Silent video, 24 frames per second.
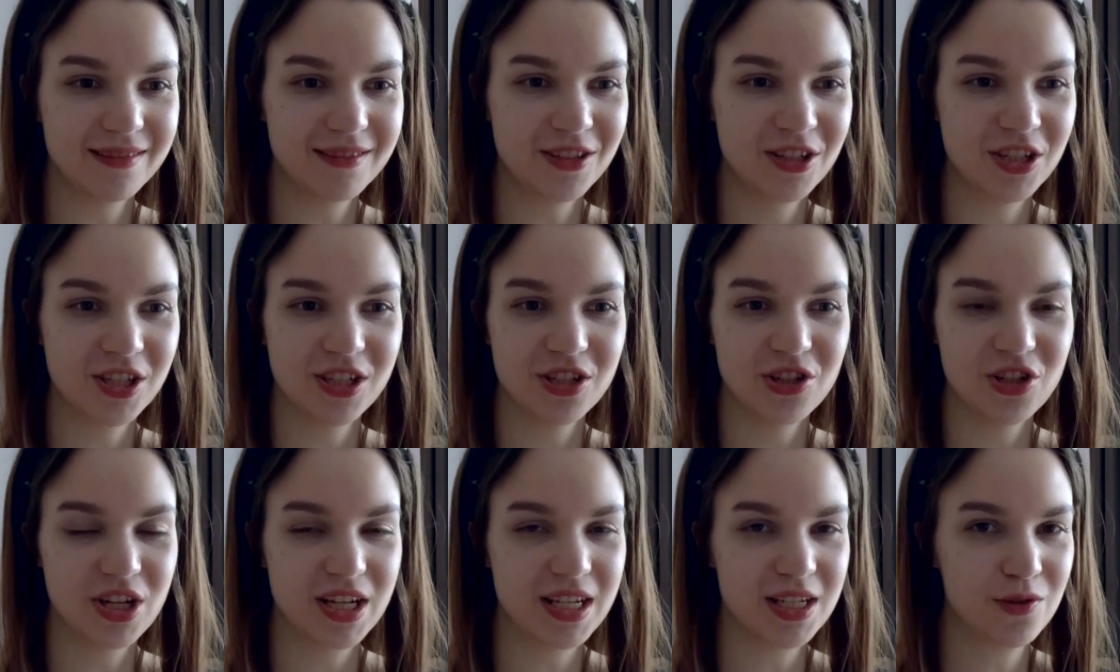
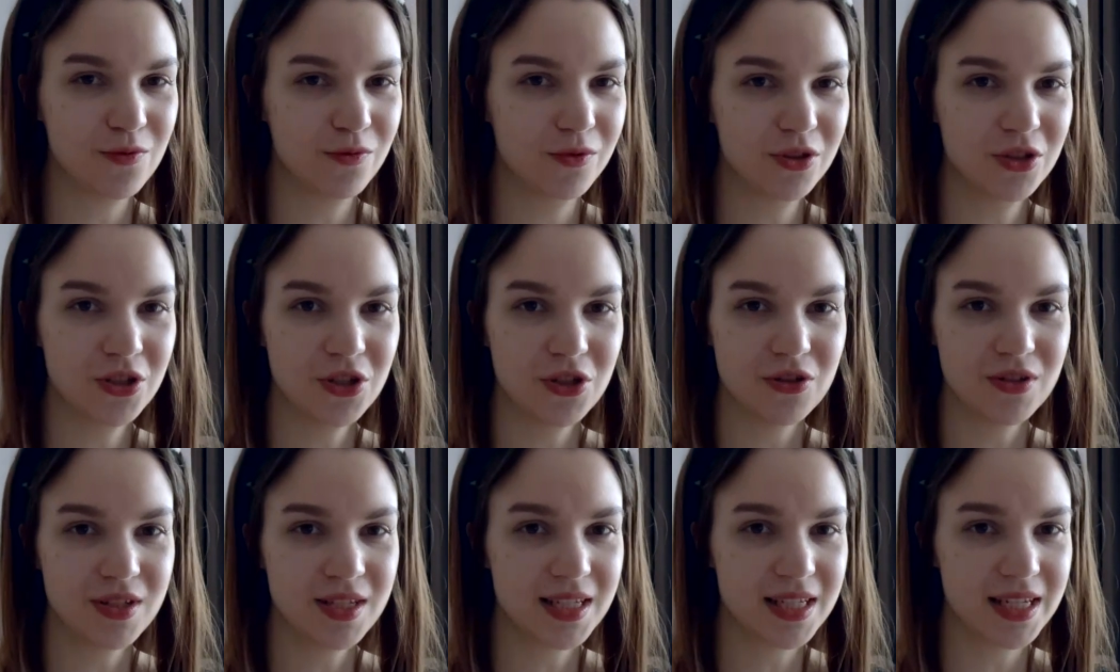She just wants
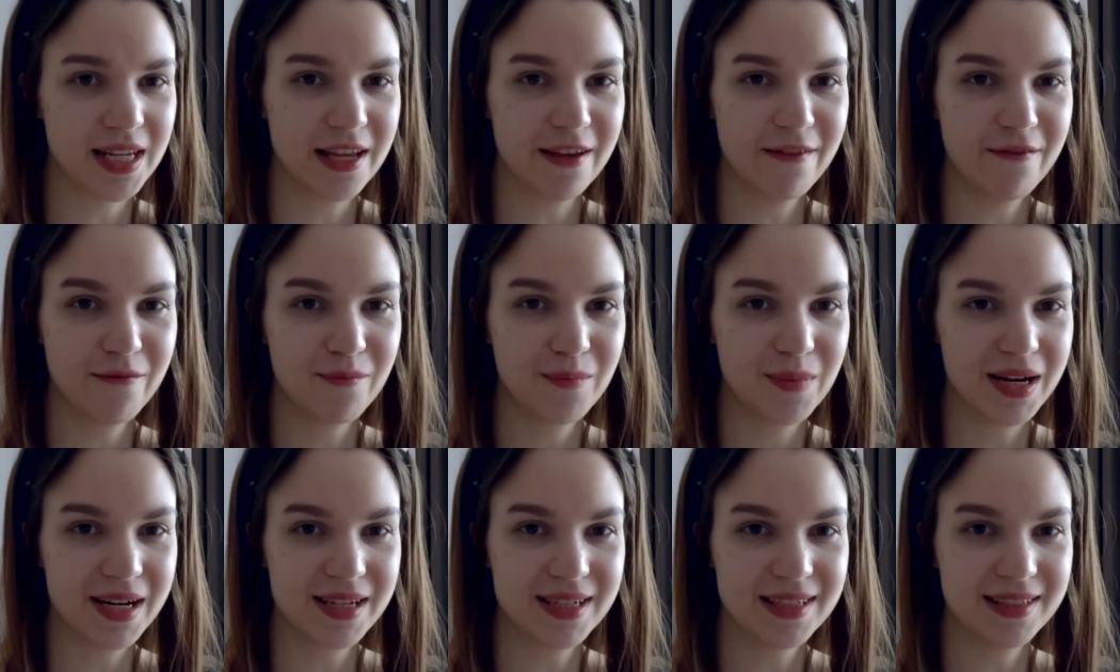to save
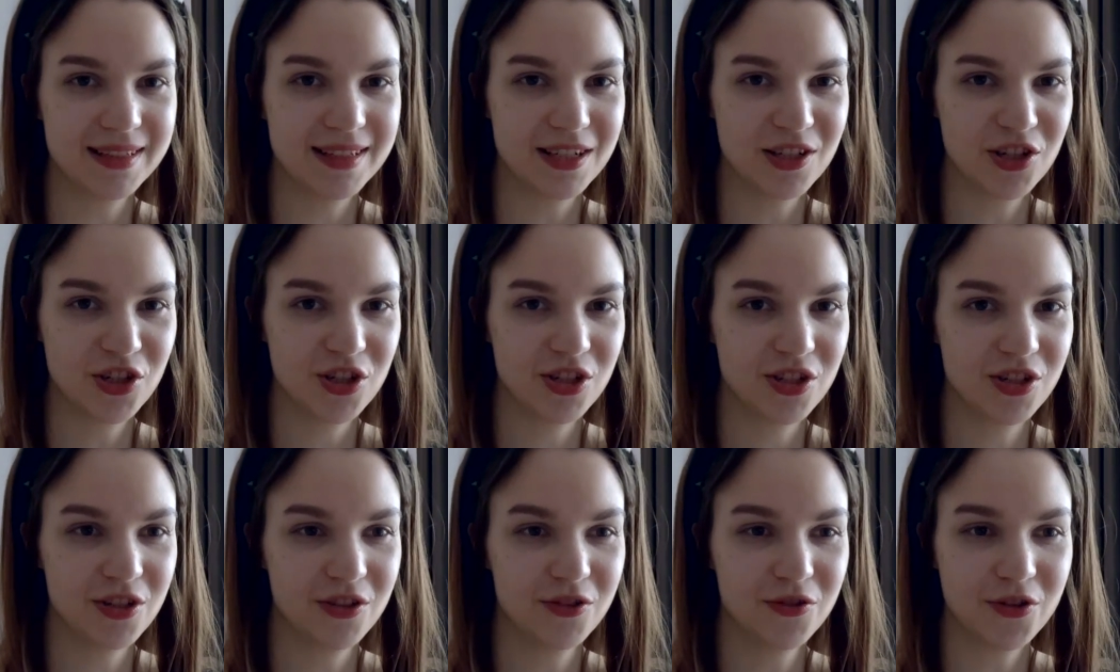money that
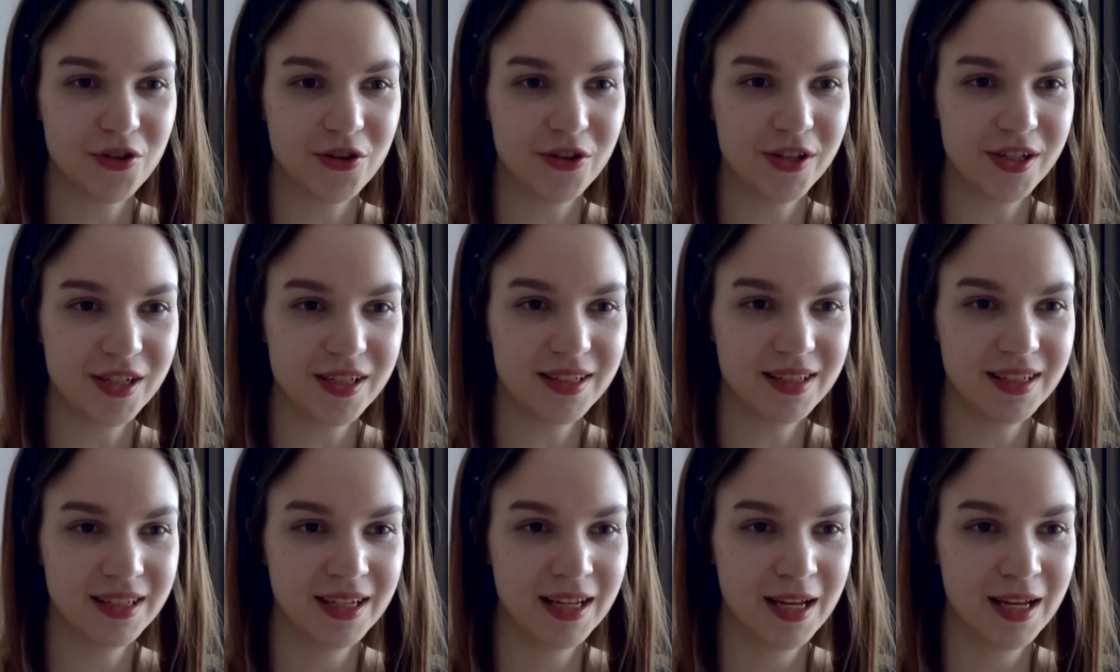she don't earn.